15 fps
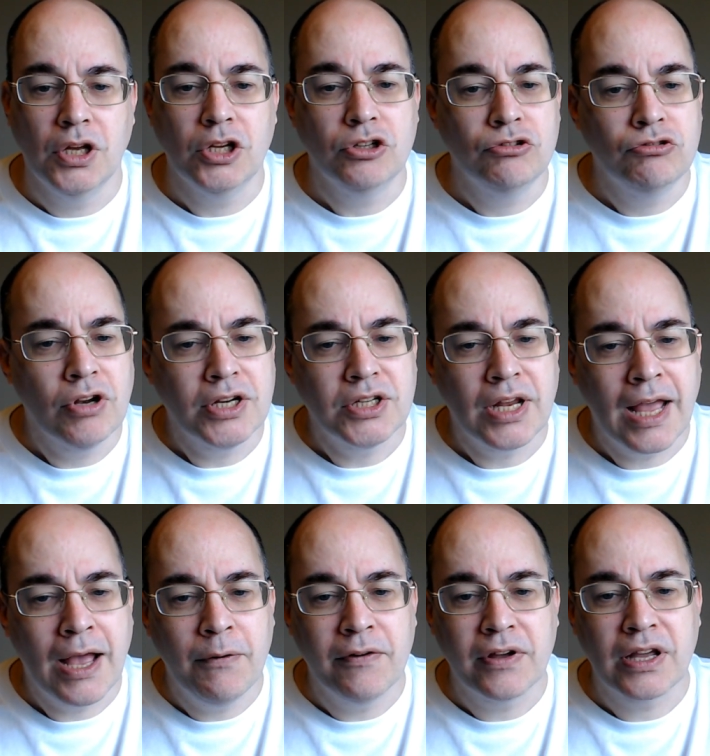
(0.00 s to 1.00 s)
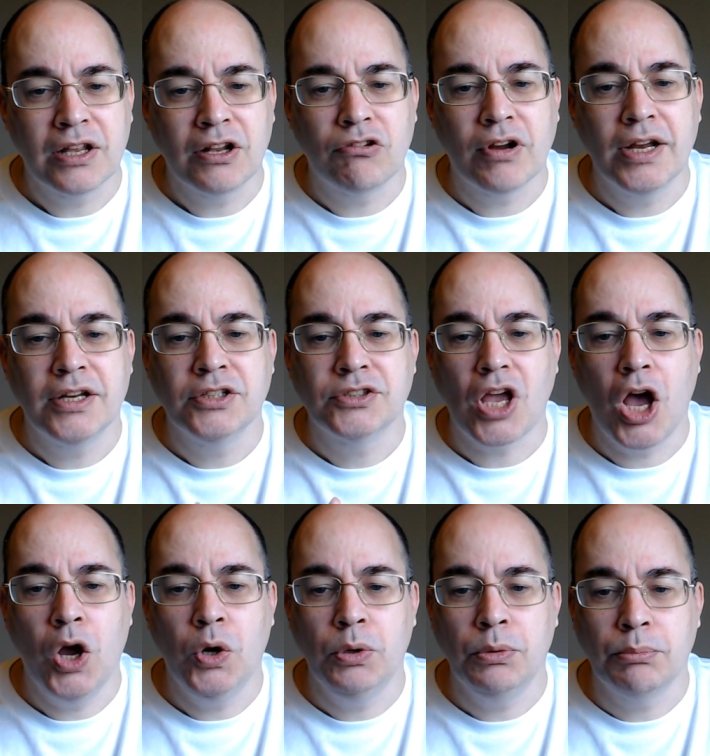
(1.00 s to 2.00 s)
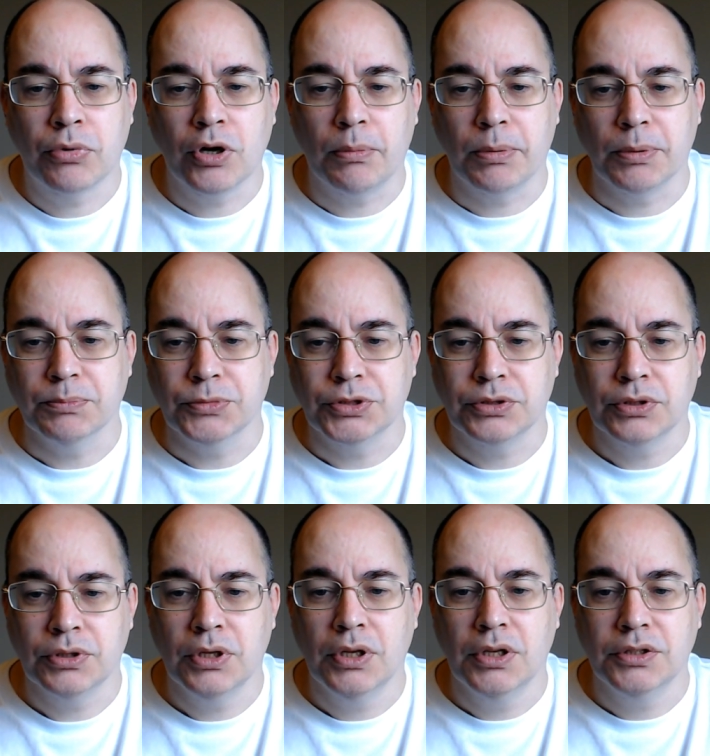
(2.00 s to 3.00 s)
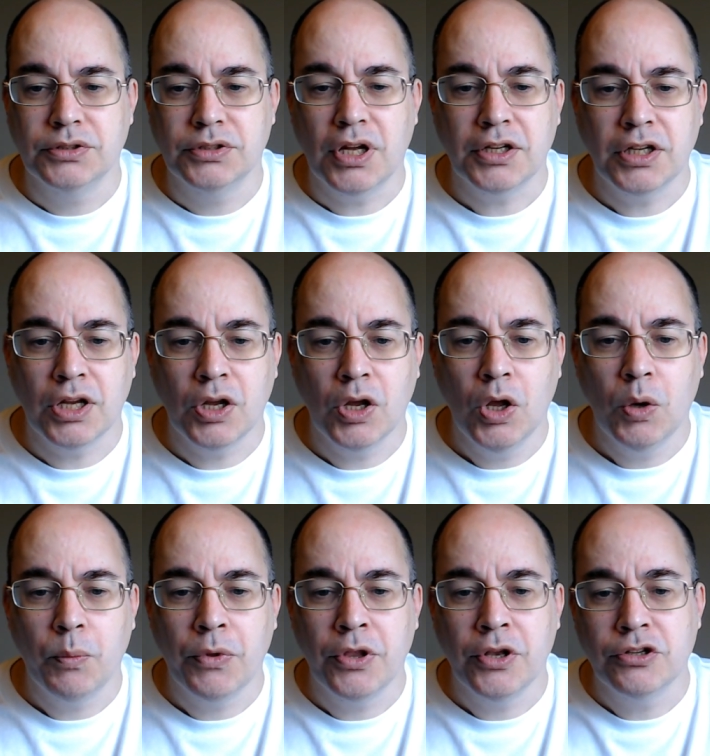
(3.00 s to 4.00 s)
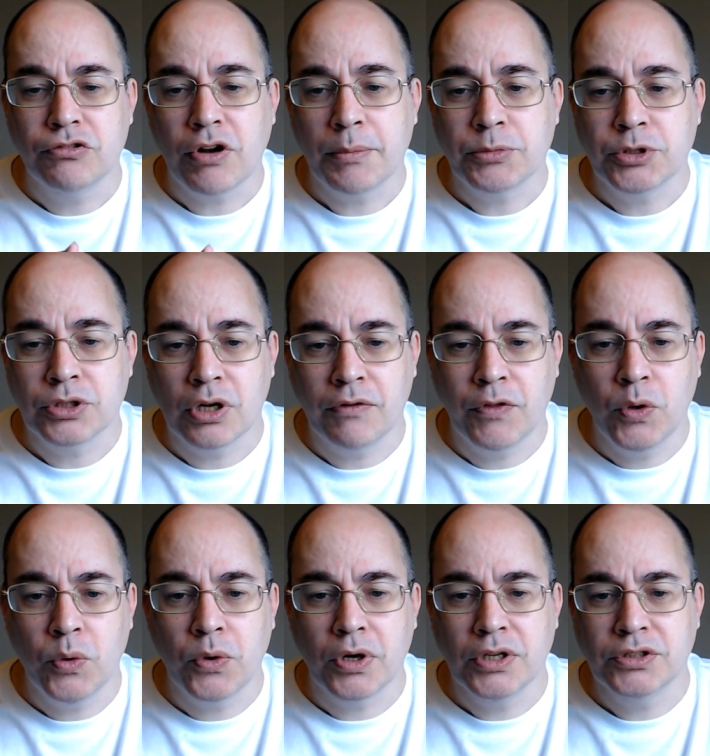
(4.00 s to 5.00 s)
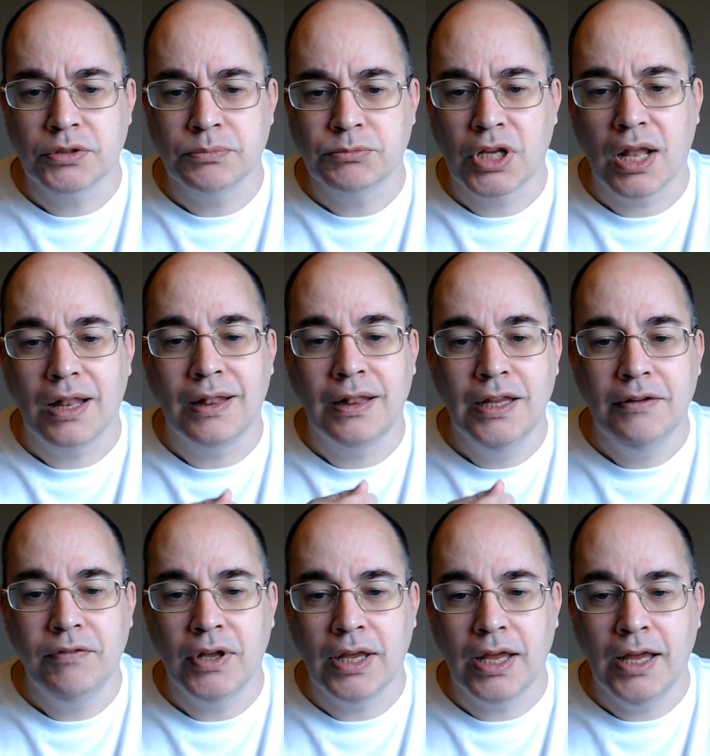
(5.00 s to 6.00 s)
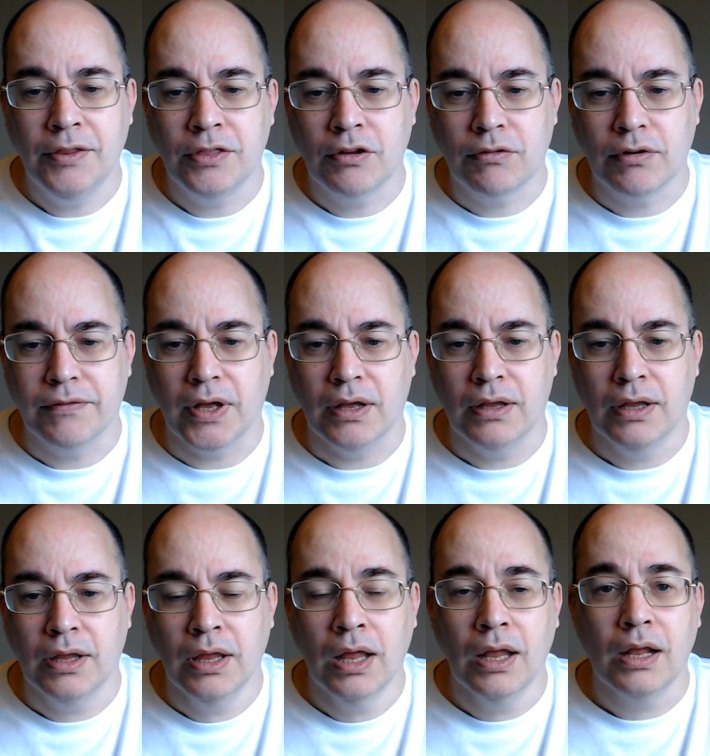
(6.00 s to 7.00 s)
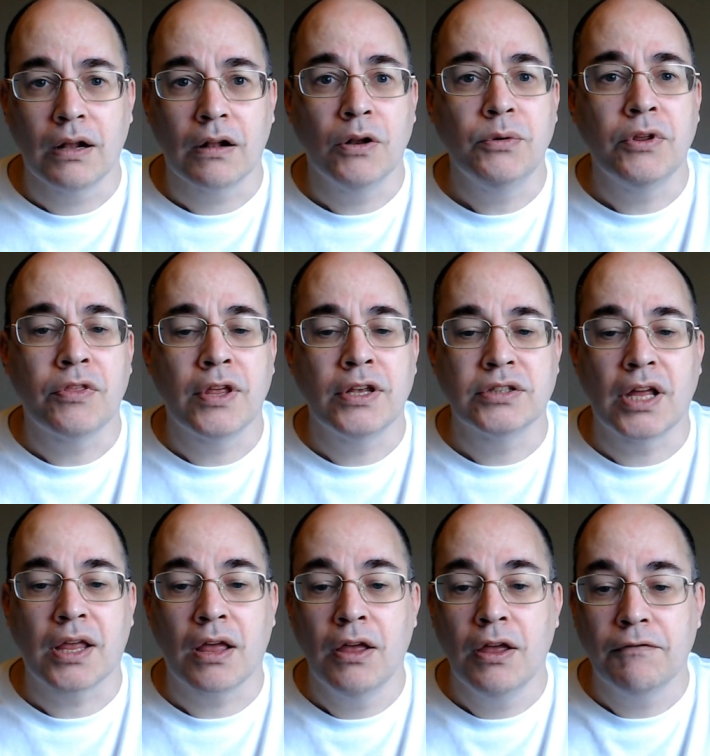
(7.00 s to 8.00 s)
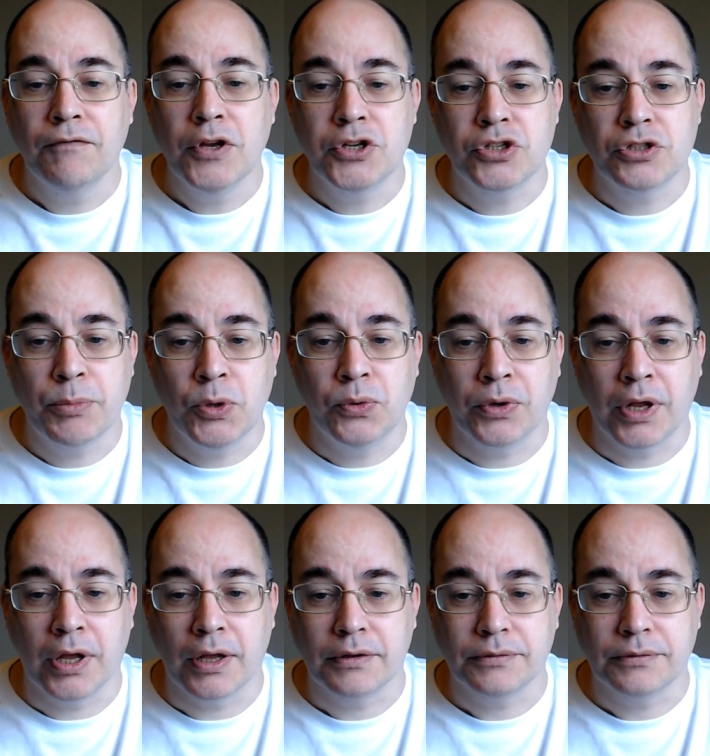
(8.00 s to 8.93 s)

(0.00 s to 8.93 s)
Dredging, however, can create its own problems, starting with the disruption of the organisms living in the river including things like fish spawning,